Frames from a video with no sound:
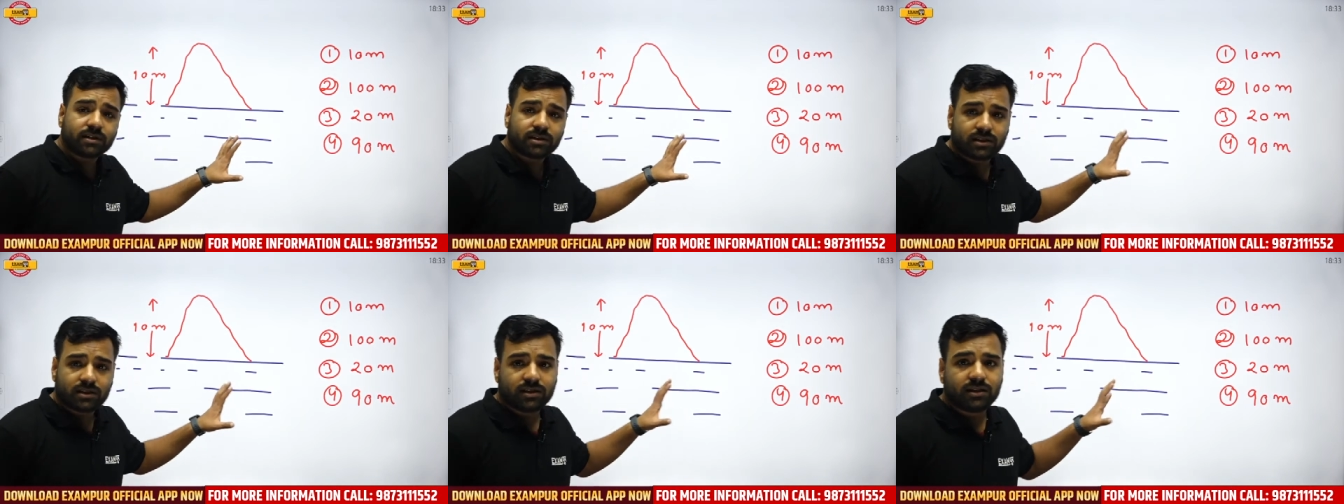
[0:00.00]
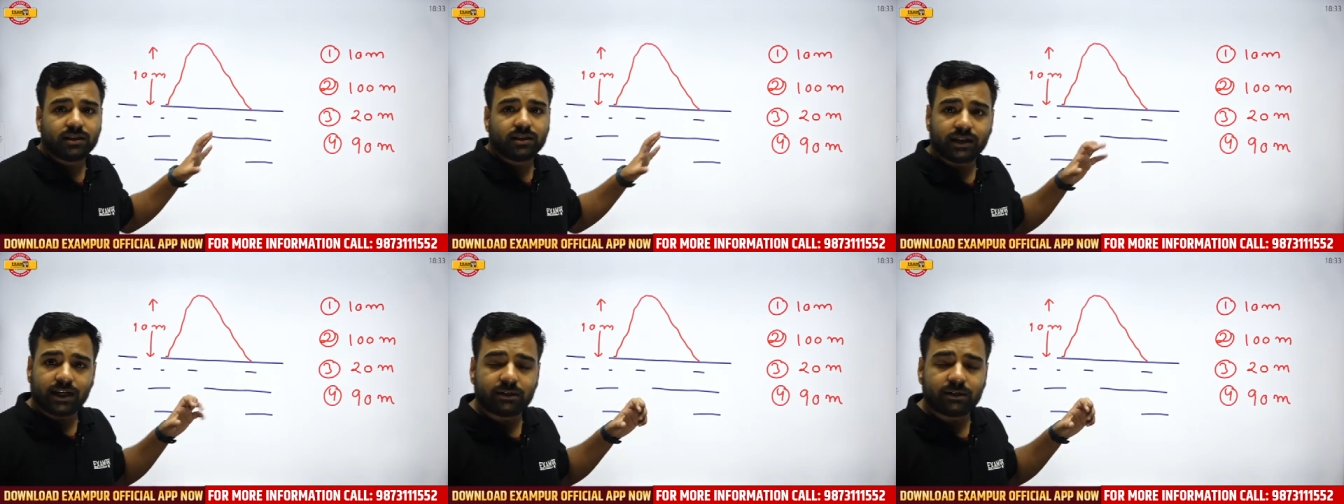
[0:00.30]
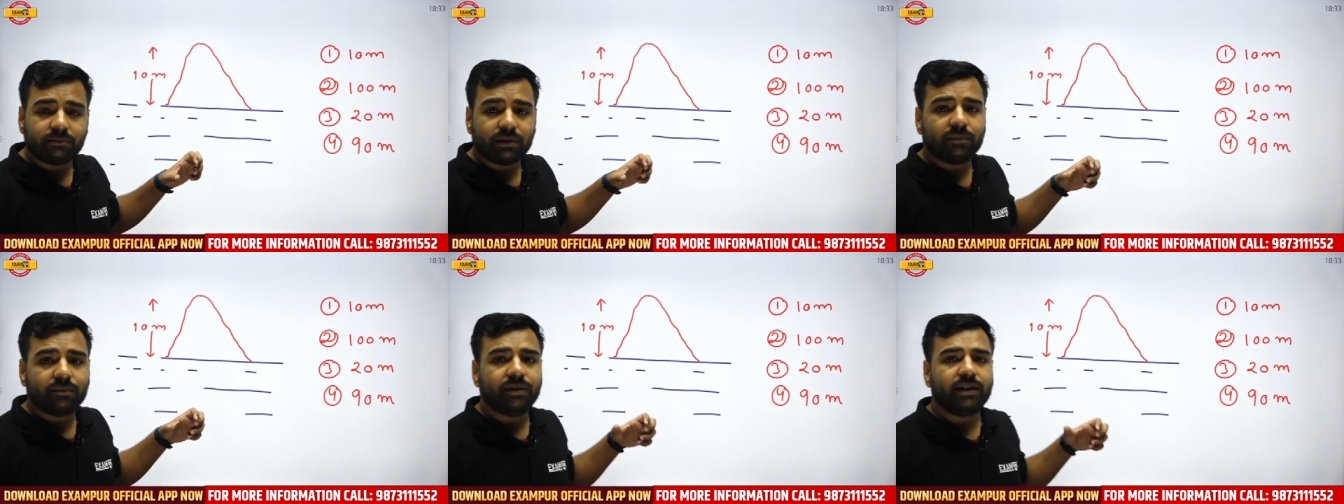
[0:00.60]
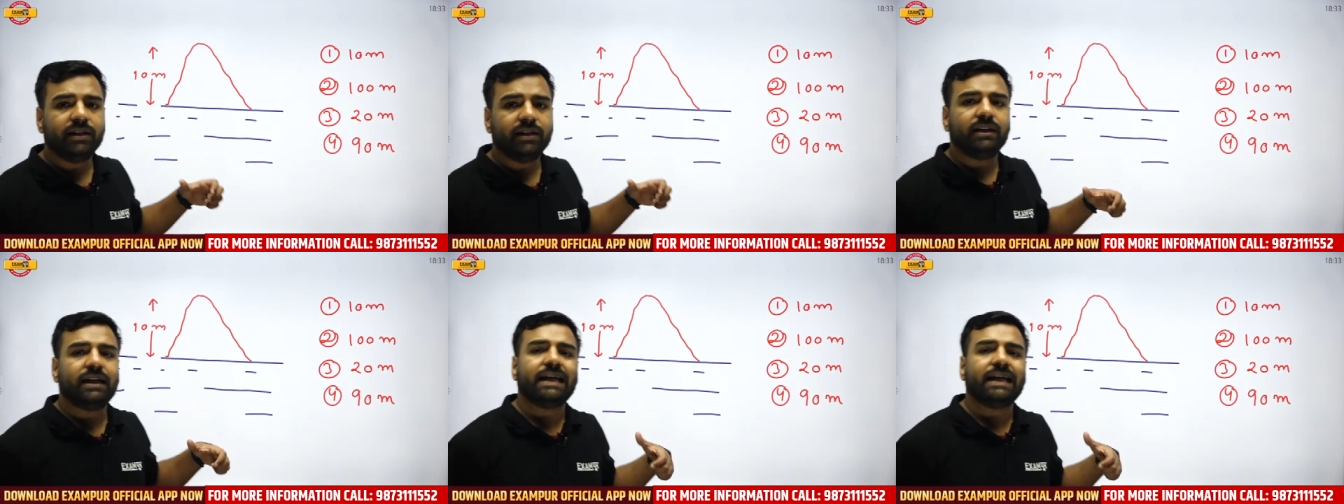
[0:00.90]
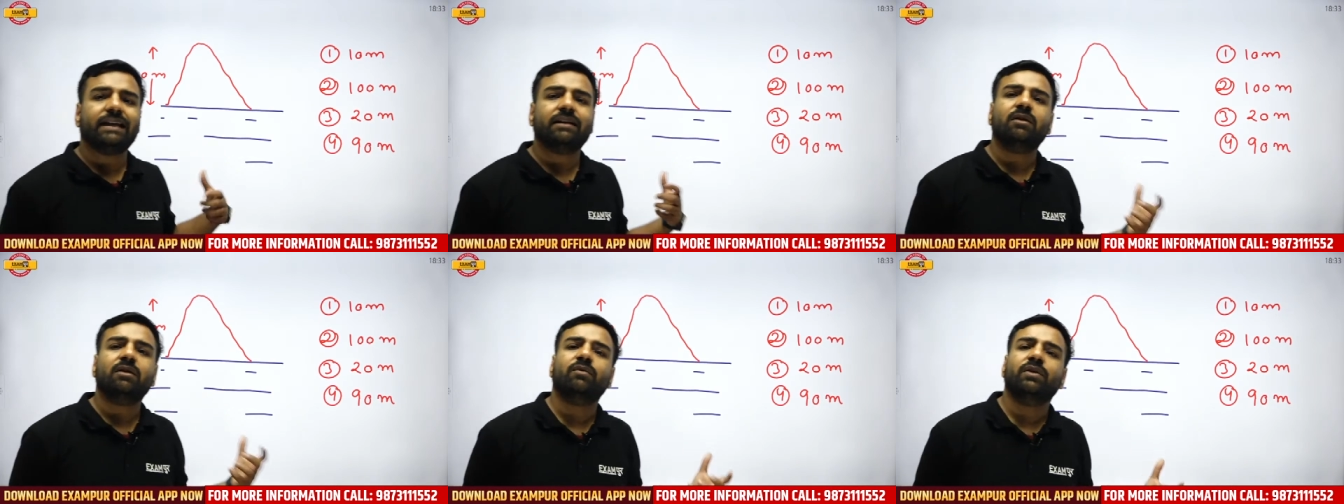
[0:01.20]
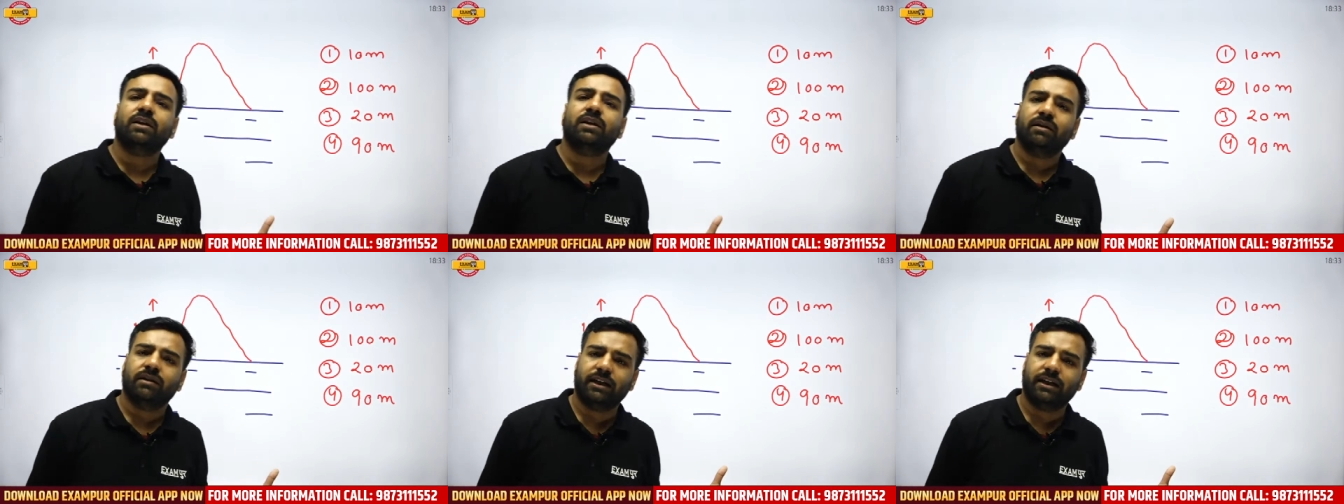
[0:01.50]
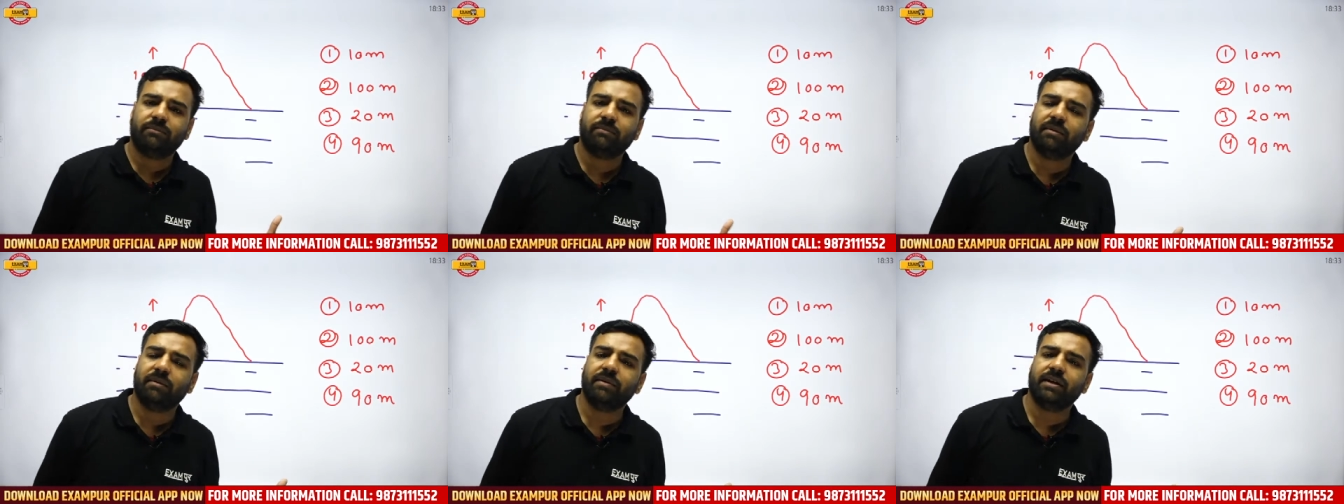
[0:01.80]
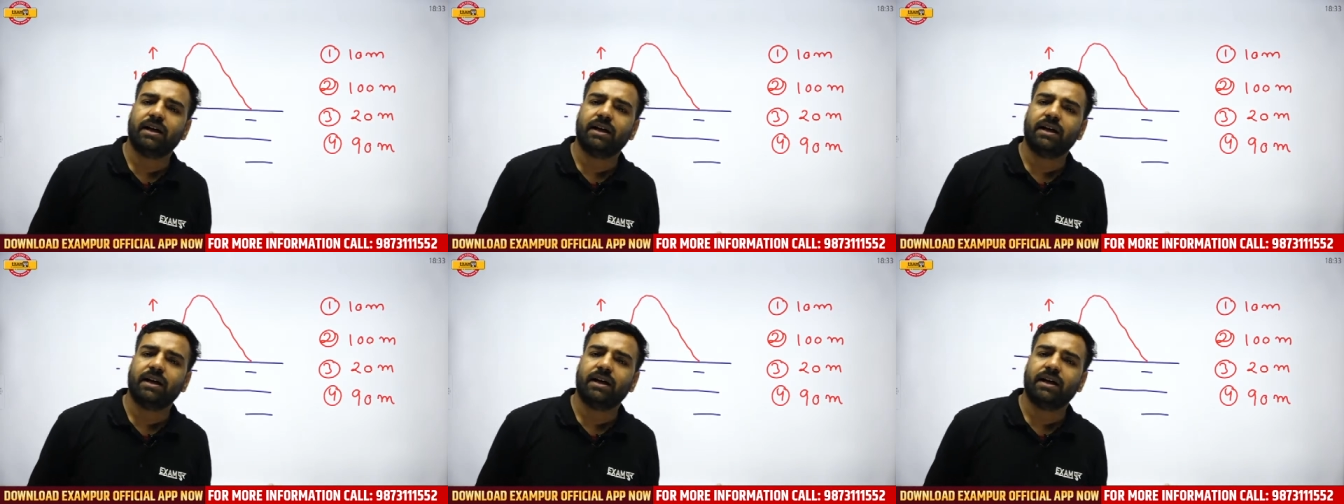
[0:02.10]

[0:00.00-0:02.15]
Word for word: It's obvious, it may be in another